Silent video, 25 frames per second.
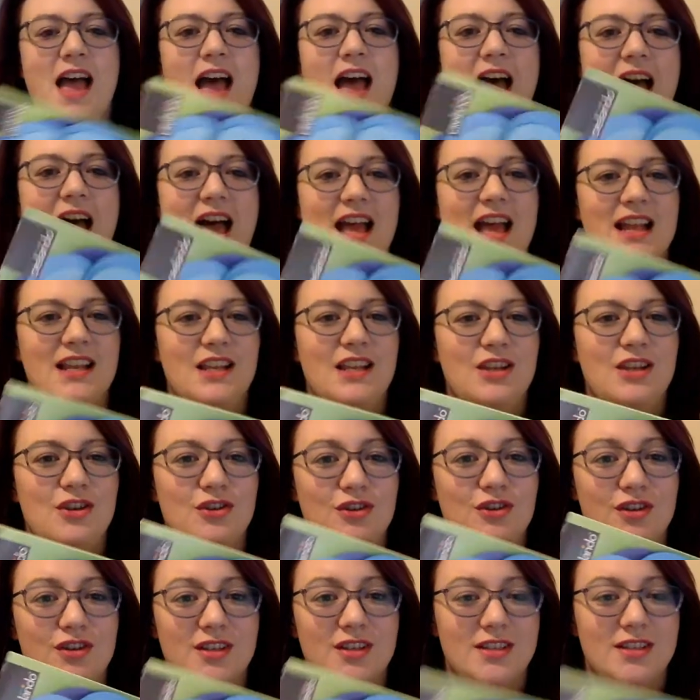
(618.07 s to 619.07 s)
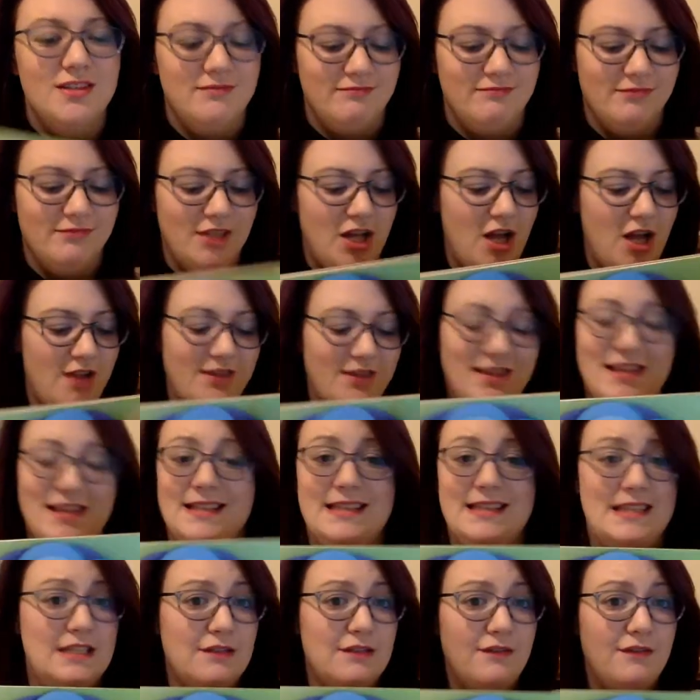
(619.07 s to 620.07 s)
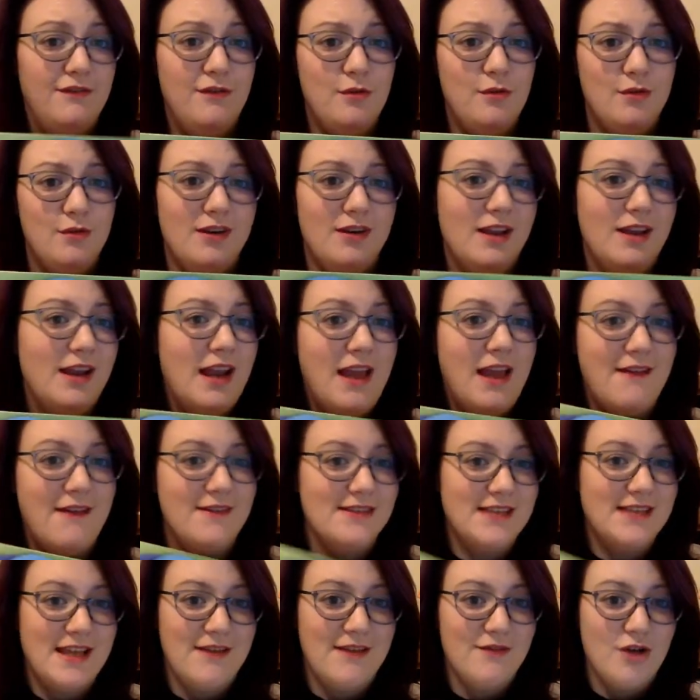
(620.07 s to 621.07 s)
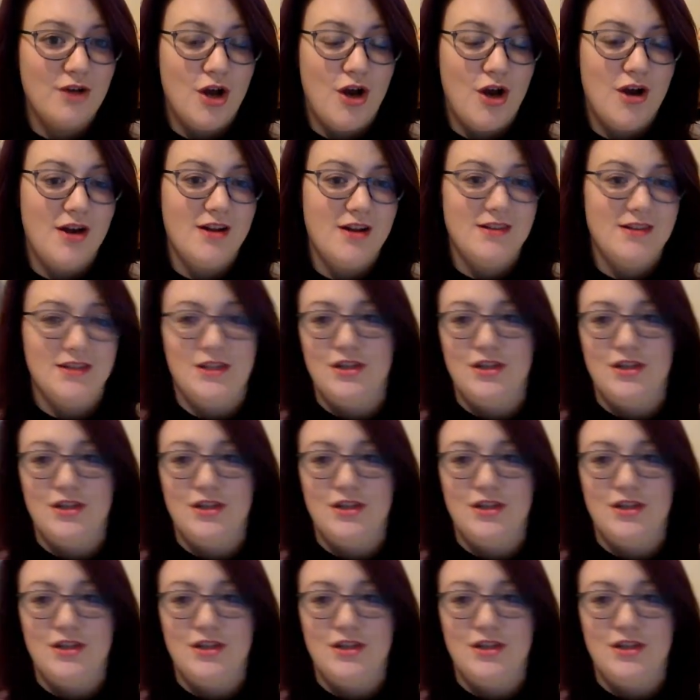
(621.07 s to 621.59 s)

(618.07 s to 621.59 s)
and you could cut these into 4 and have a set of cards,